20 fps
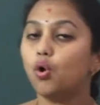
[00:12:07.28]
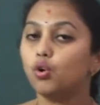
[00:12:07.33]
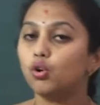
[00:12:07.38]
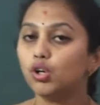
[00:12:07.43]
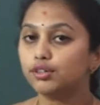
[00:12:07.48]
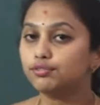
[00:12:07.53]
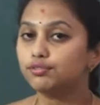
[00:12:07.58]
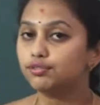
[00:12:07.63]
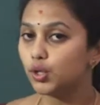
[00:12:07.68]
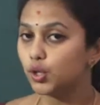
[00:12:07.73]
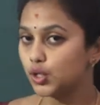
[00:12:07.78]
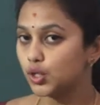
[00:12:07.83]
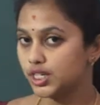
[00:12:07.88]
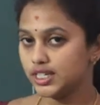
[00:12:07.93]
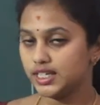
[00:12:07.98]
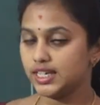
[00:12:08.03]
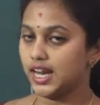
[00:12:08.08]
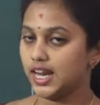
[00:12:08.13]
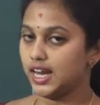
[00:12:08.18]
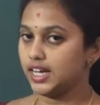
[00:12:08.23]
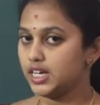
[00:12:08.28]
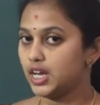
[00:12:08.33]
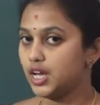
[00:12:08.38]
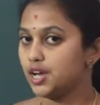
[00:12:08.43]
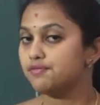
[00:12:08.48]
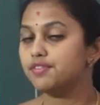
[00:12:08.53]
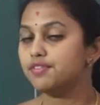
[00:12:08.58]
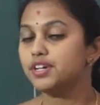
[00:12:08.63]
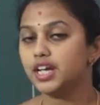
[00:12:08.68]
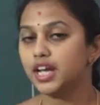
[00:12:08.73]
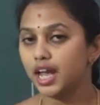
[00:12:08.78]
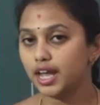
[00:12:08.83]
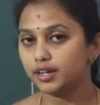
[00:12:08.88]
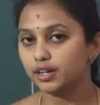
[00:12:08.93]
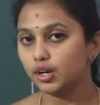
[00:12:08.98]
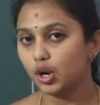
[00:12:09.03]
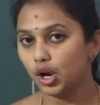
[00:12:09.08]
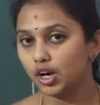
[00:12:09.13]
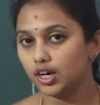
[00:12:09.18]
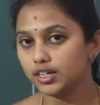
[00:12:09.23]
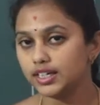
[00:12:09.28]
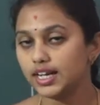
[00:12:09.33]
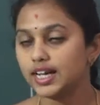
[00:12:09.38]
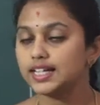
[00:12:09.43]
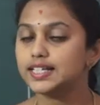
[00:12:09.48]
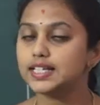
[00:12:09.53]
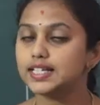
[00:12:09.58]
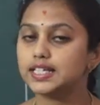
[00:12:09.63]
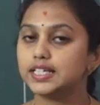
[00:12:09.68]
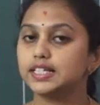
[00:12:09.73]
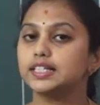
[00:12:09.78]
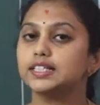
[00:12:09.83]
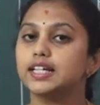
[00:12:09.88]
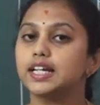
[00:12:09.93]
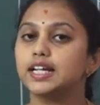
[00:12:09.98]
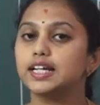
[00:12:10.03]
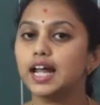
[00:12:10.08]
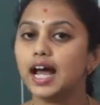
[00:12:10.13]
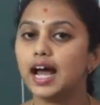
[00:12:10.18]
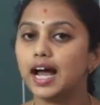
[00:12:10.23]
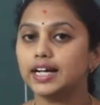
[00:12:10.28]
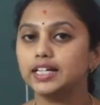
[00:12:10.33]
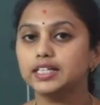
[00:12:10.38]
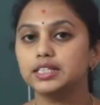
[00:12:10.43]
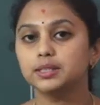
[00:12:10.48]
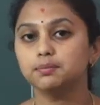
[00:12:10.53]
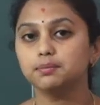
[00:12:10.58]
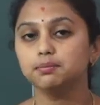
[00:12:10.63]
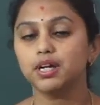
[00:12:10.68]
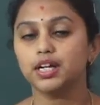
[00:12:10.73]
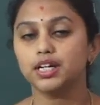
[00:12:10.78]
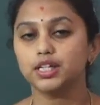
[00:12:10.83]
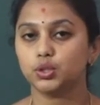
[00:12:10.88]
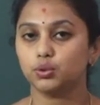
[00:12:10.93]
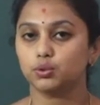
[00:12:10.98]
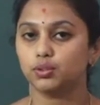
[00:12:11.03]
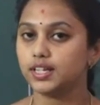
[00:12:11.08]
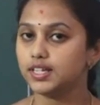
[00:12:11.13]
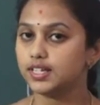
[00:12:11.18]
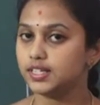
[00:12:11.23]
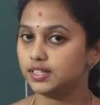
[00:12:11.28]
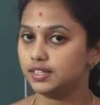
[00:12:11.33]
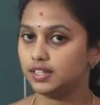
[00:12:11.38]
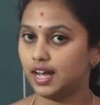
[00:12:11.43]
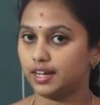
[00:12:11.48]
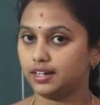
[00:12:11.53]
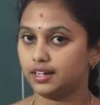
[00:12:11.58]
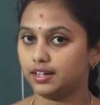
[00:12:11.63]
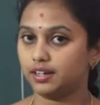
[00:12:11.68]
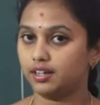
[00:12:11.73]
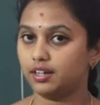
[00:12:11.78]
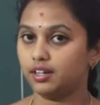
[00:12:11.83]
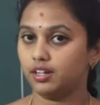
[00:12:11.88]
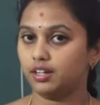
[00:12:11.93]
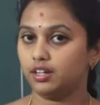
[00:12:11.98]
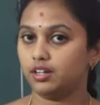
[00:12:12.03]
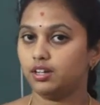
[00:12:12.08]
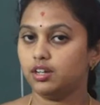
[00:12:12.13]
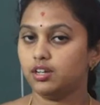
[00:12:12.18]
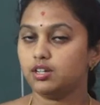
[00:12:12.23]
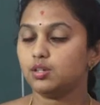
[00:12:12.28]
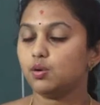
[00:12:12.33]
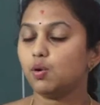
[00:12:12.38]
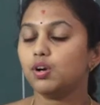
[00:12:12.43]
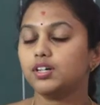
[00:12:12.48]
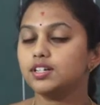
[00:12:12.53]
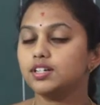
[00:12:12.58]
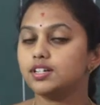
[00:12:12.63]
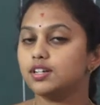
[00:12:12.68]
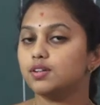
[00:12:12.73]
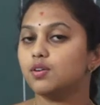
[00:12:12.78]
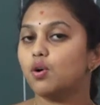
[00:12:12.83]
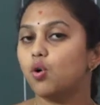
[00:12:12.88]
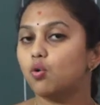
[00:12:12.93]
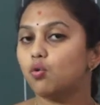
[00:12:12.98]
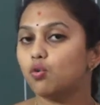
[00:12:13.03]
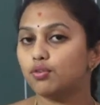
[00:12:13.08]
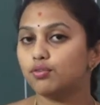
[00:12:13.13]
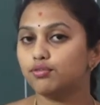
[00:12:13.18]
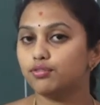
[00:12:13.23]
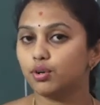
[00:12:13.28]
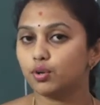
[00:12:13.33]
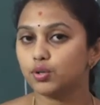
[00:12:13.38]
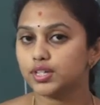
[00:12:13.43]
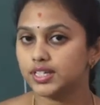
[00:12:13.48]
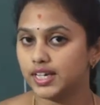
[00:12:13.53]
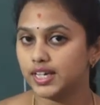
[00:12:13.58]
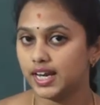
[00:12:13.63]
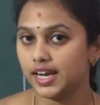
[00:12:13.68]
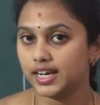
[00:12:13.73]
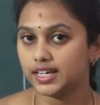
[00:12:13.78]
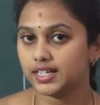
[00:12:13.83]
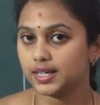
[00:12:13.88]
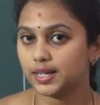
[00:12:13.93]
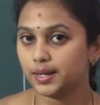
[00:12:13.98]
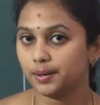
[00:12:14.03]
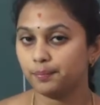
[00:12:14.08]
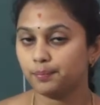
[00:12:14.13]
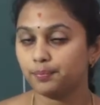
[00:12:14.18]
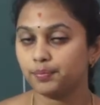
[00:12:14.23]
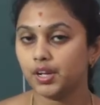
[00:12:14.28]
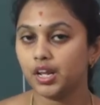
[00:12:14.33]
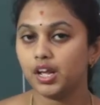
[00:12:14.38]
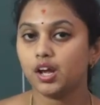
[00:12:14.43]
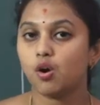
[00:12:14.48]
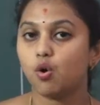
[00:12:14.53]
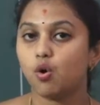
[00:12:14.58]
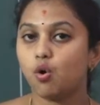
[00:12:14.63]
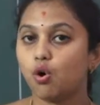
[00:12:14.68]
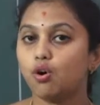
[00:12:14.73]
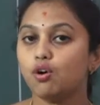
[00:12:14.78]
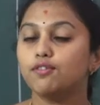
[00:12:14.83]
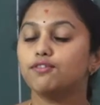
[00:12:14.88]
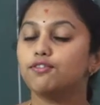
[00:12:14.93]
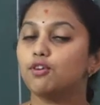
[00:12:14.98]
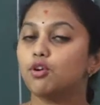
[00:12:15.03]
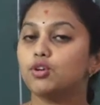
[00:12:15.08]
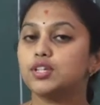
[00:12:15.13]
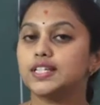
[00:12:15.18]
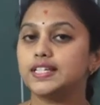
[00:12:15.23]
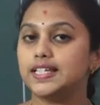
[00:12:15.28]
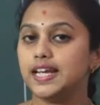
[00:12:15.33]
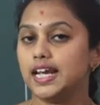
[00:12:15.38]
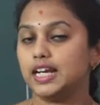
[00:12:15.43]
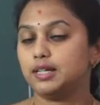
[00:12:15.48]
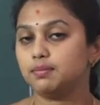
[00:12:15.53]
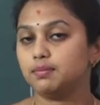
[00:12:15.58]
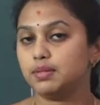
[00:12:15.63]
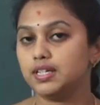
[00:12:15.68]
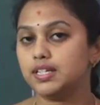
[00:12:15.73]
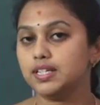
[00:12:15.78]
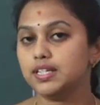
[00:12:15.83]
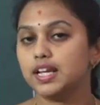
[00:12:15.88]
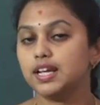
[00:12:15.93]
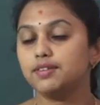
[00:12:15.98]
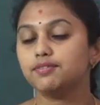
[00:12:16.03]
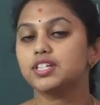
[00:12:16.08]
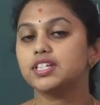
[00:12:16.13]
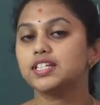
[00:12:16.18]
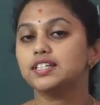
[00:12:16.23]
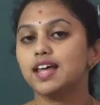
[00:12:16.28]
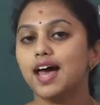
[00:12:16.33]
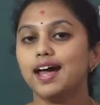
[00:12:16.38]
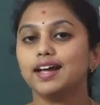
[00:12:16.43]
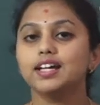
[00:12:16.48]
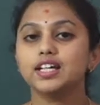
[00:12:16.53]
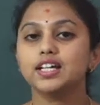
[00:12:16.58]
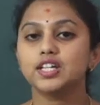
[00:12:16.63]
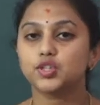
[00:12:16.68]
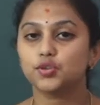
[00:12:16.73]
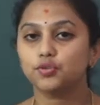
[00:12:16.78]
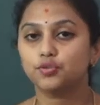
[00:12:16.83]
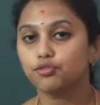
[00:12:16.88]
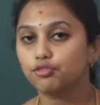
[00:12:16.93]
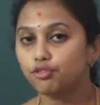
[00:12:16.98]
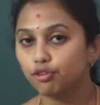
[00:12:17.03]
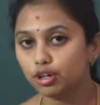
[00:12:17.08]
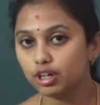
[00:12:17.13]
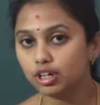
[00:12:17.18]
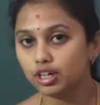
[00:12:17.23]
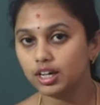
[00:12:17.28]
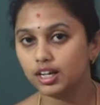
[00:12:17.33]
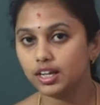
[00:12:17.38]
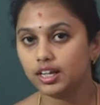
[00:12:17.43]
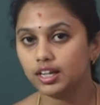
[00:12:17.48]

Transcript: overflow state, we cannot insert an item into the stack. So, what is an overflow state? Overflow state means if the stack is full,